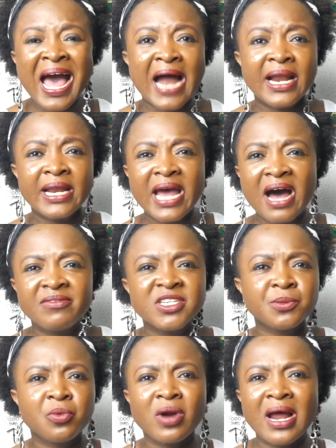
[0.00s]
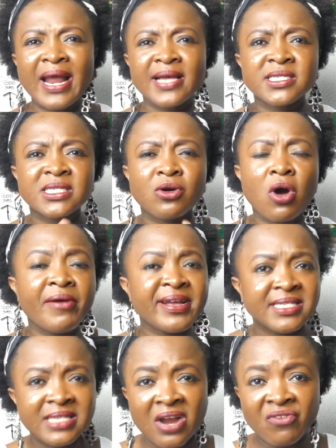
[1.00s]
And then they have this program like current
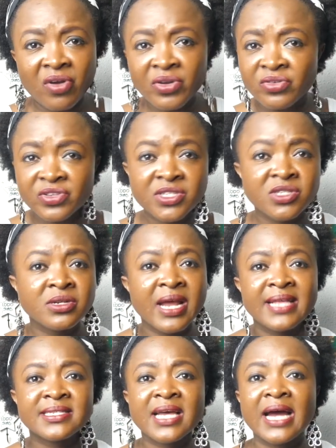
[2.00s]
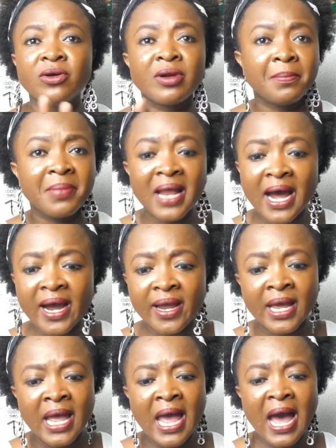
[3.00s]
Stanford students cannot
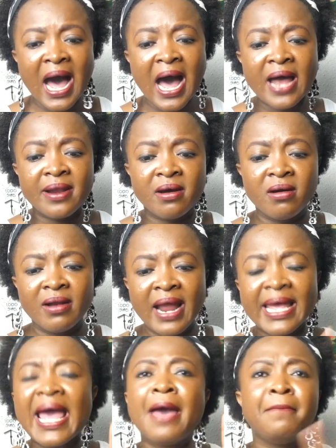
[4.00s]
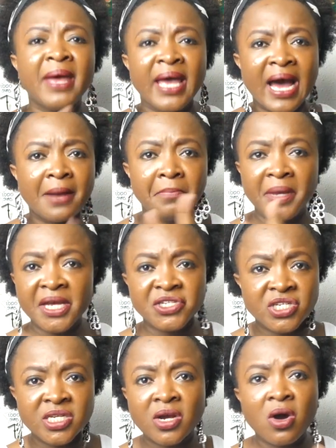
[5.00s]
apply, and like MA and
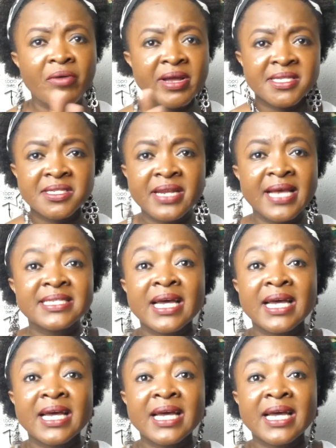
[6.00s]
PhD current students